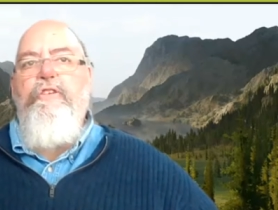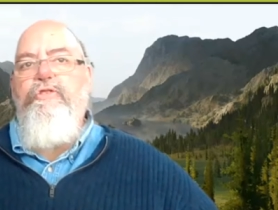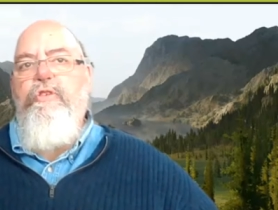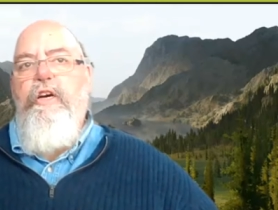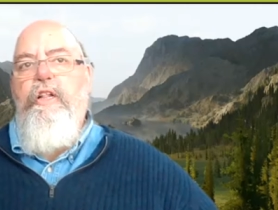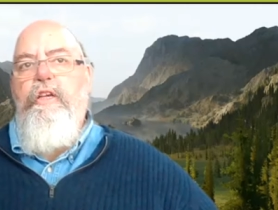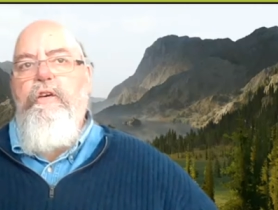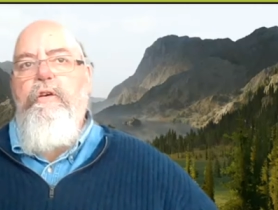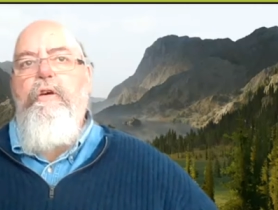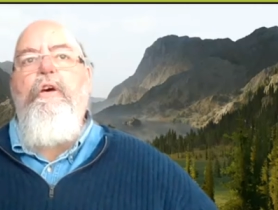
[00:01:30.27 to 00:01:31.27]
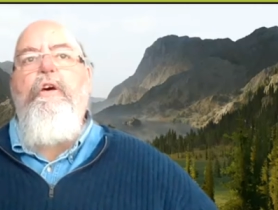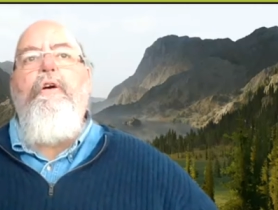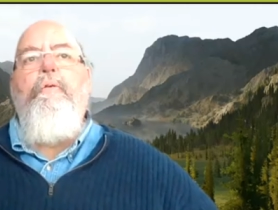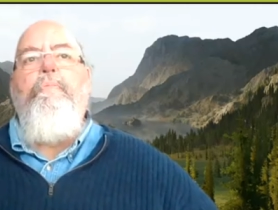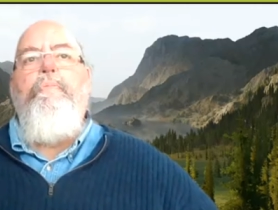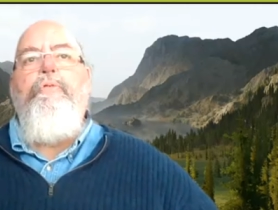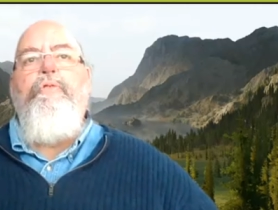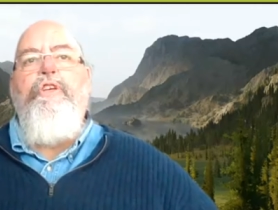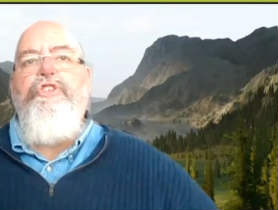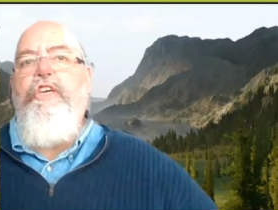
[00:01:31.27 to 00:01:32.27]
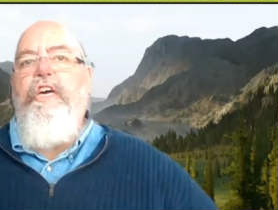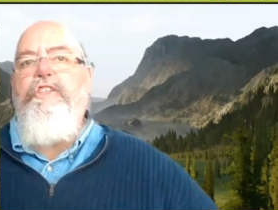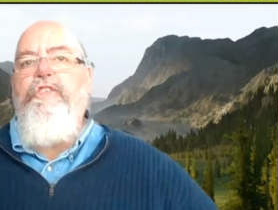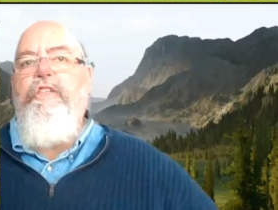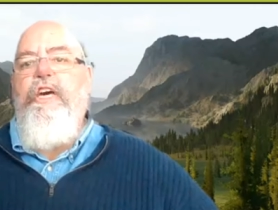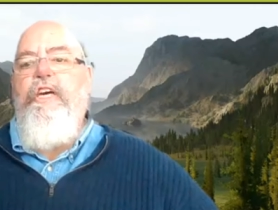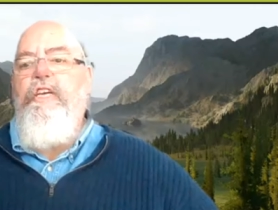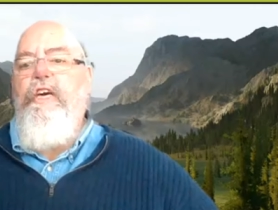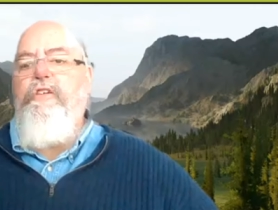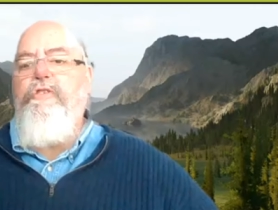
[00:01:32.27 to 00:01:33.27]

Bank Australia Barengi Gadjin Land